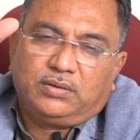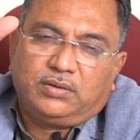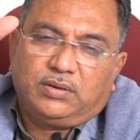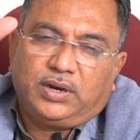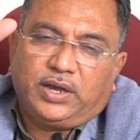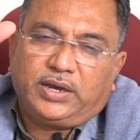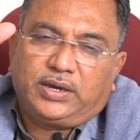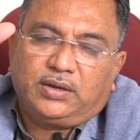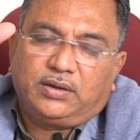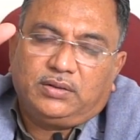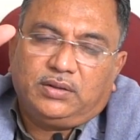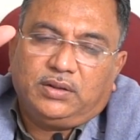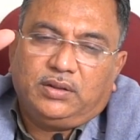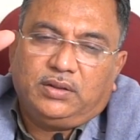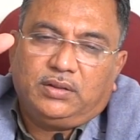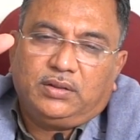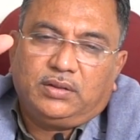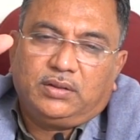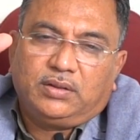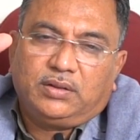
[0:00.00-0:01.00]
like
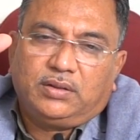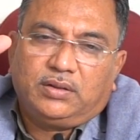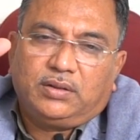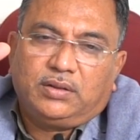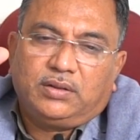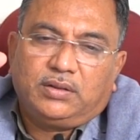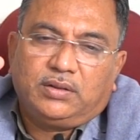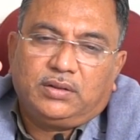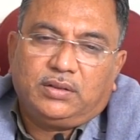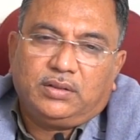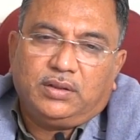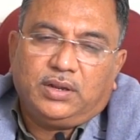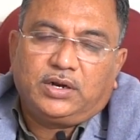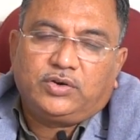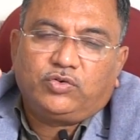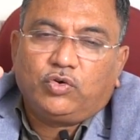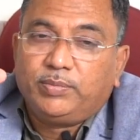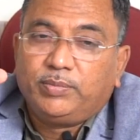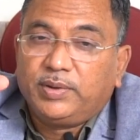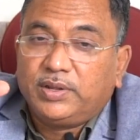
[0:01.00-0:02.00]
there
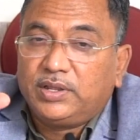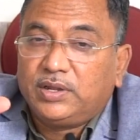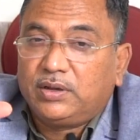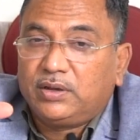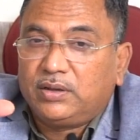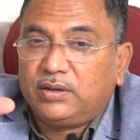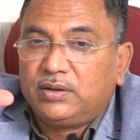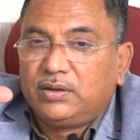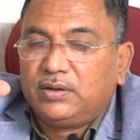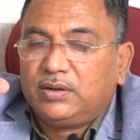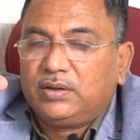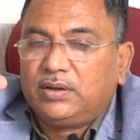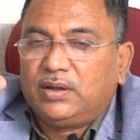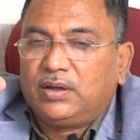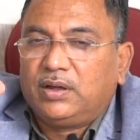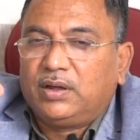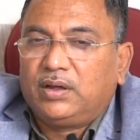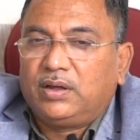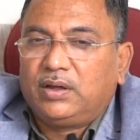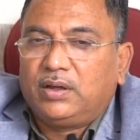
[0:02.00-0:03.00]
should be the
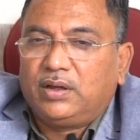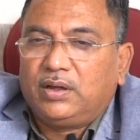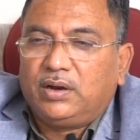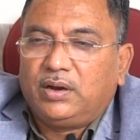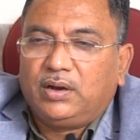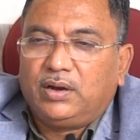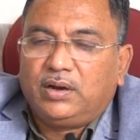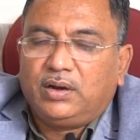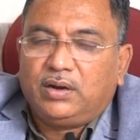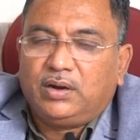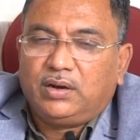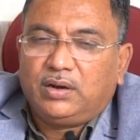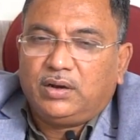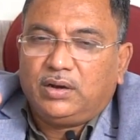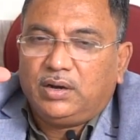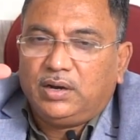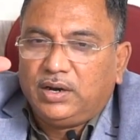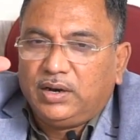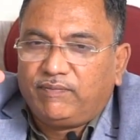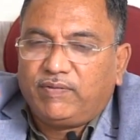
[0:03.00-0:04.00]

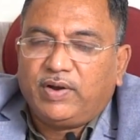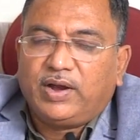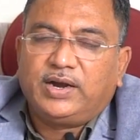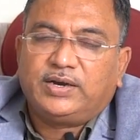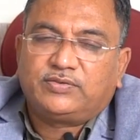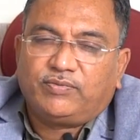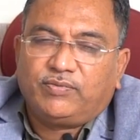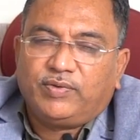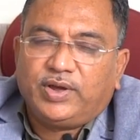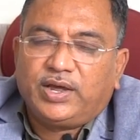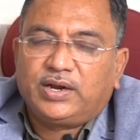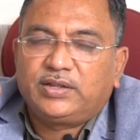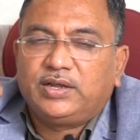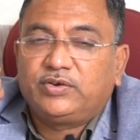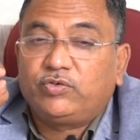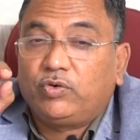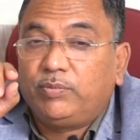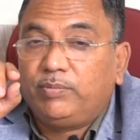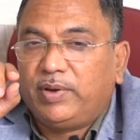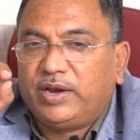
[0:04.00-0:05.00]
leaflets where they
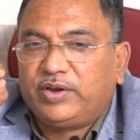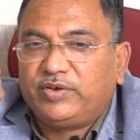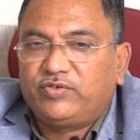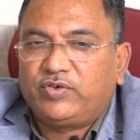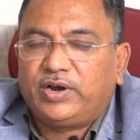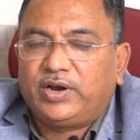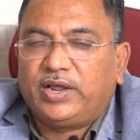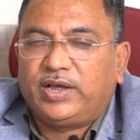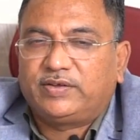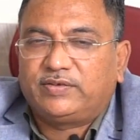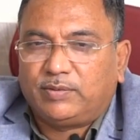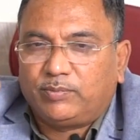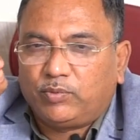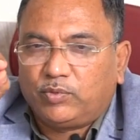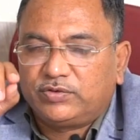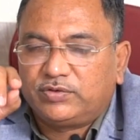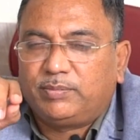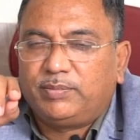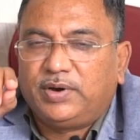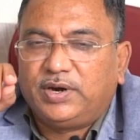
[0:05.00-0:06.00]
should mention, like
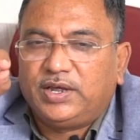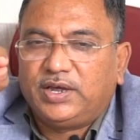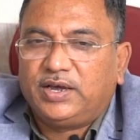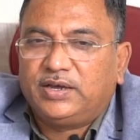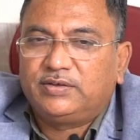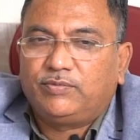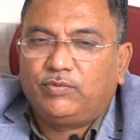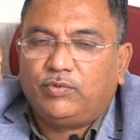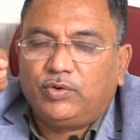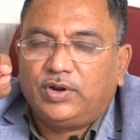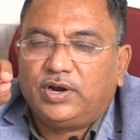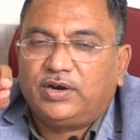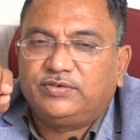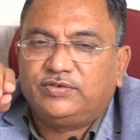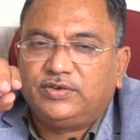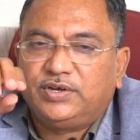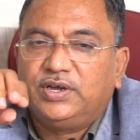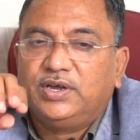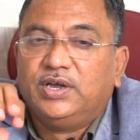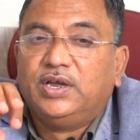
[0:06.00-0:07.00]
suppose somebody has a food
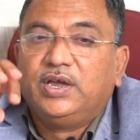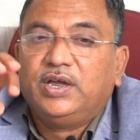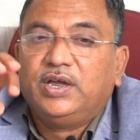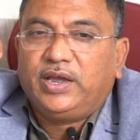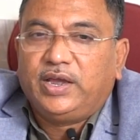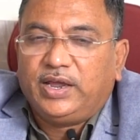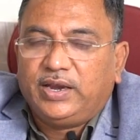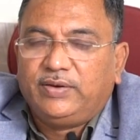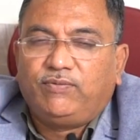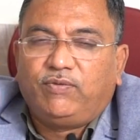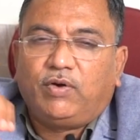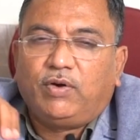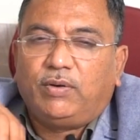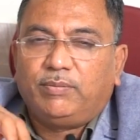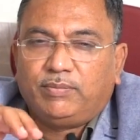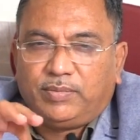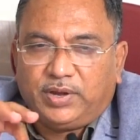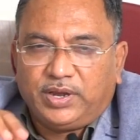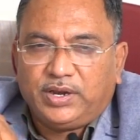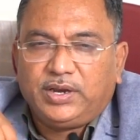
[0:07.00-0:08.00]
allergy,
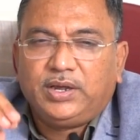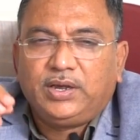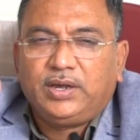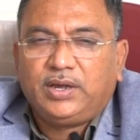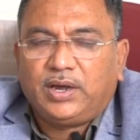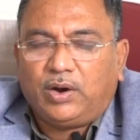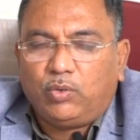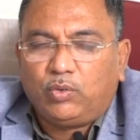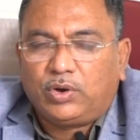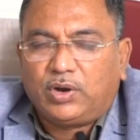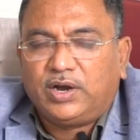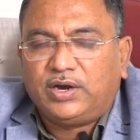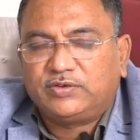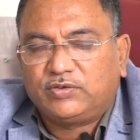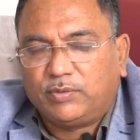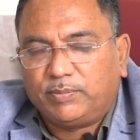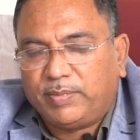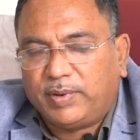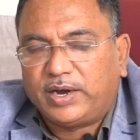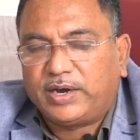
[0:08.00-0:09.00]
inform any outlets
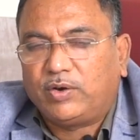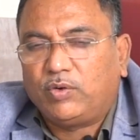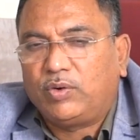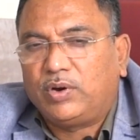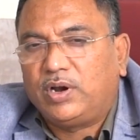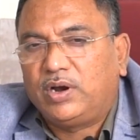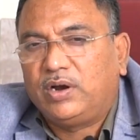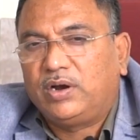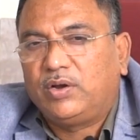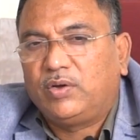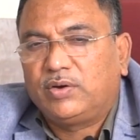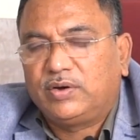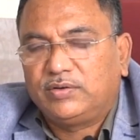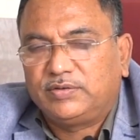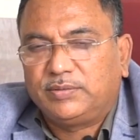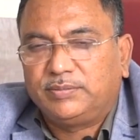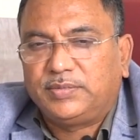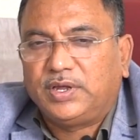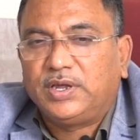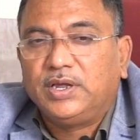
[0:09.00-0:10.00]
of McDonald's or
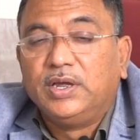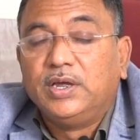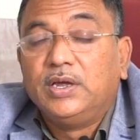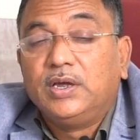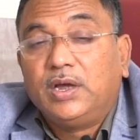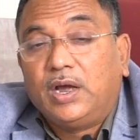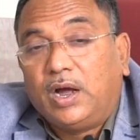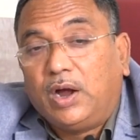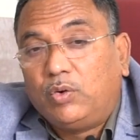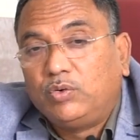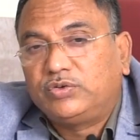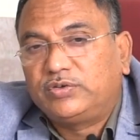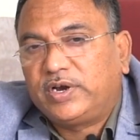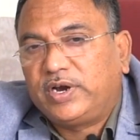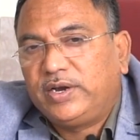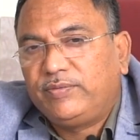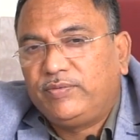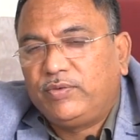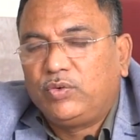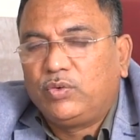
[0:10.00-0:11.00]
something. Outside
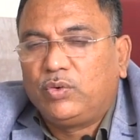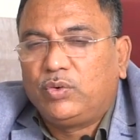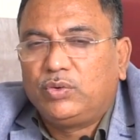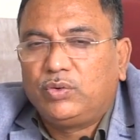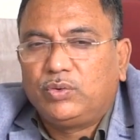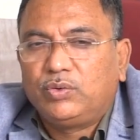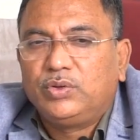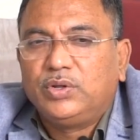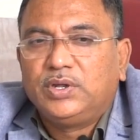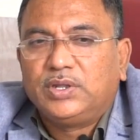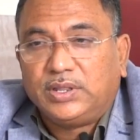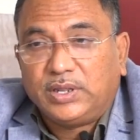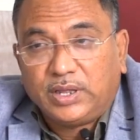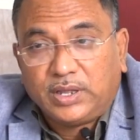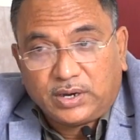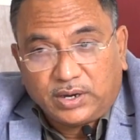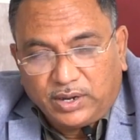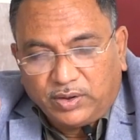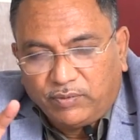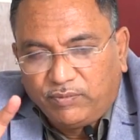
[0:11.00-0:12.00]
if you go
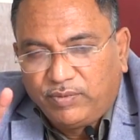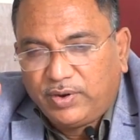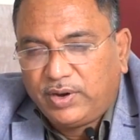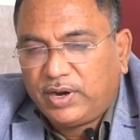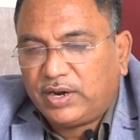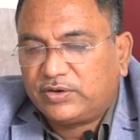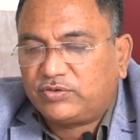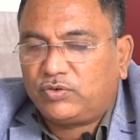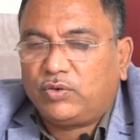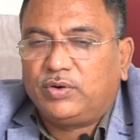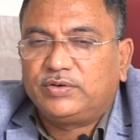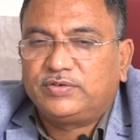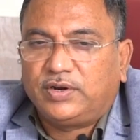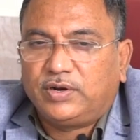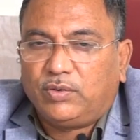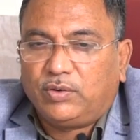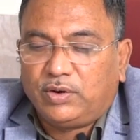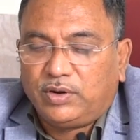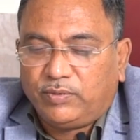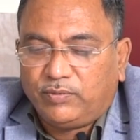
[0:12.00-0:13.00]
there, every restaurants
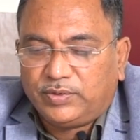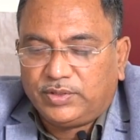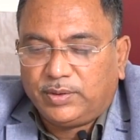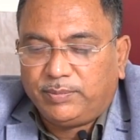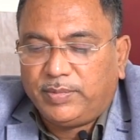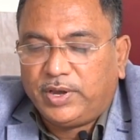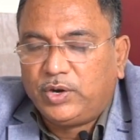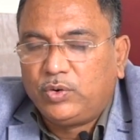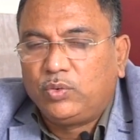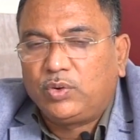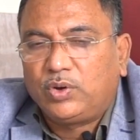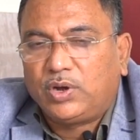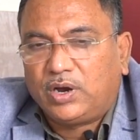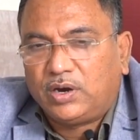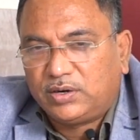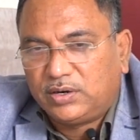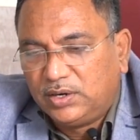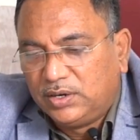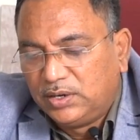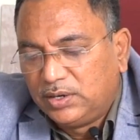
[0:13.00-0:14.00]
and all, even the menu
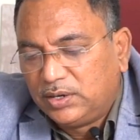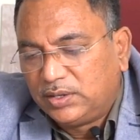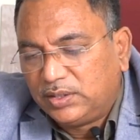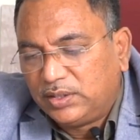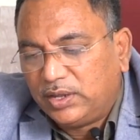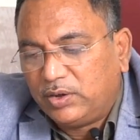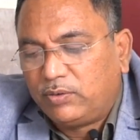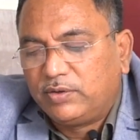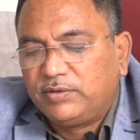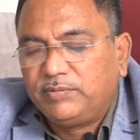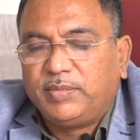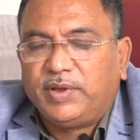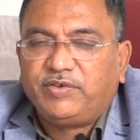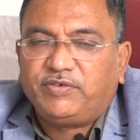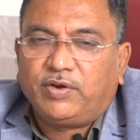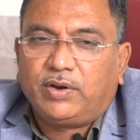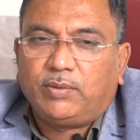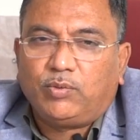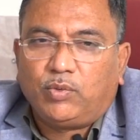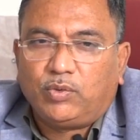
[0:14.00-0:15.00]
card, they always
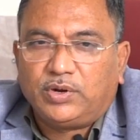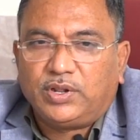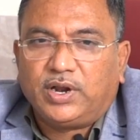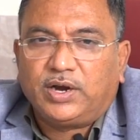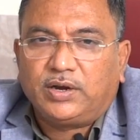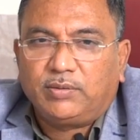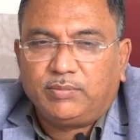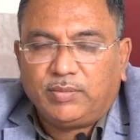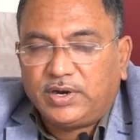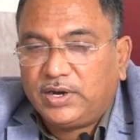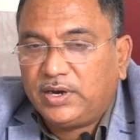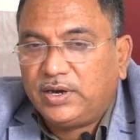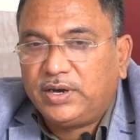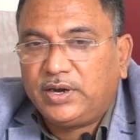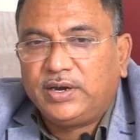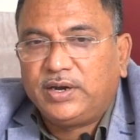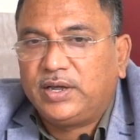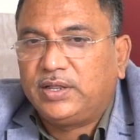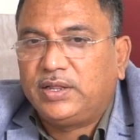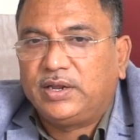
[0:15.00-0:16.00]
mention about that. But in
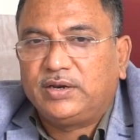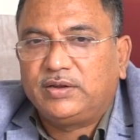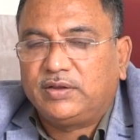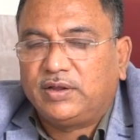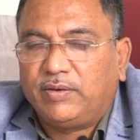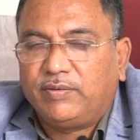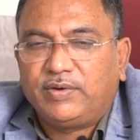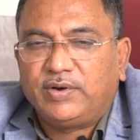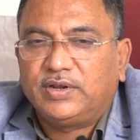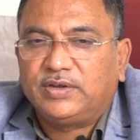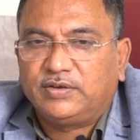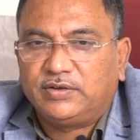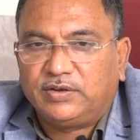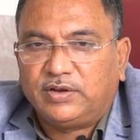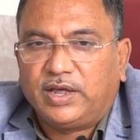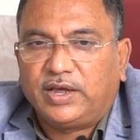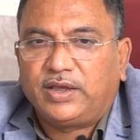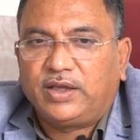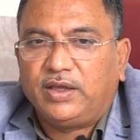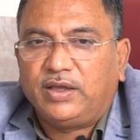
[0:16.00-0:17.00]
India there is awareness is
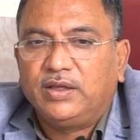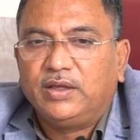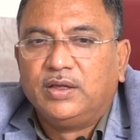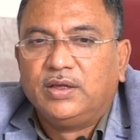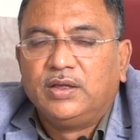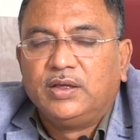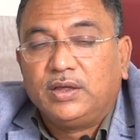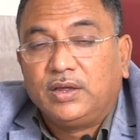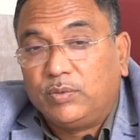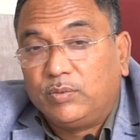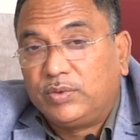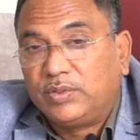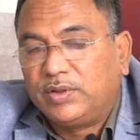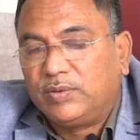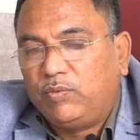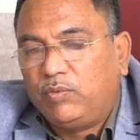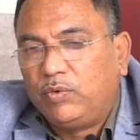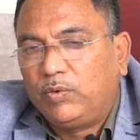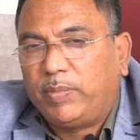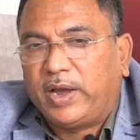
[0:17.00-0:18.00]
lacking, even the
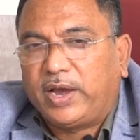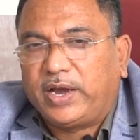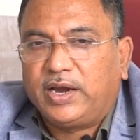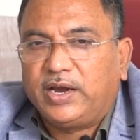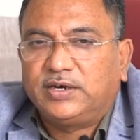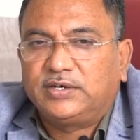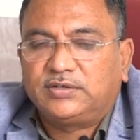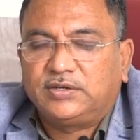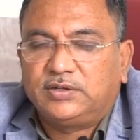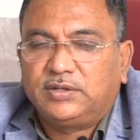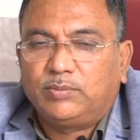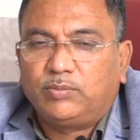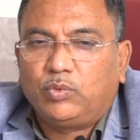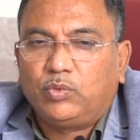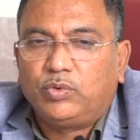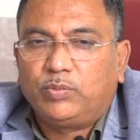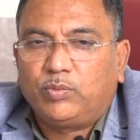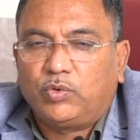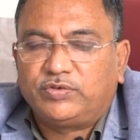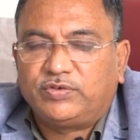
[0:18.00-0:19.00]
food packets and the
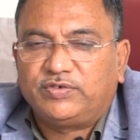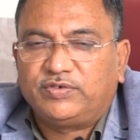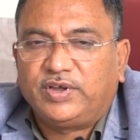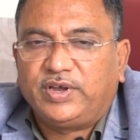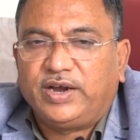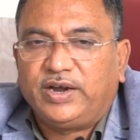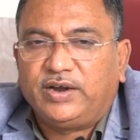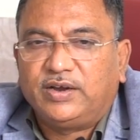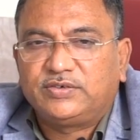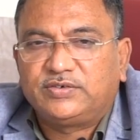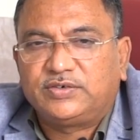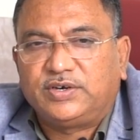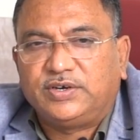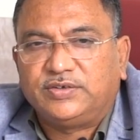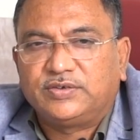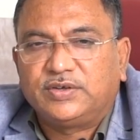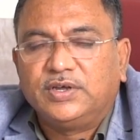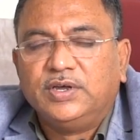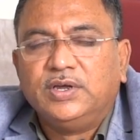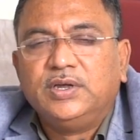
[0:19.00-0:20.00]
food processing
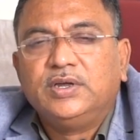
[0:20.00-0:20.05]
industries.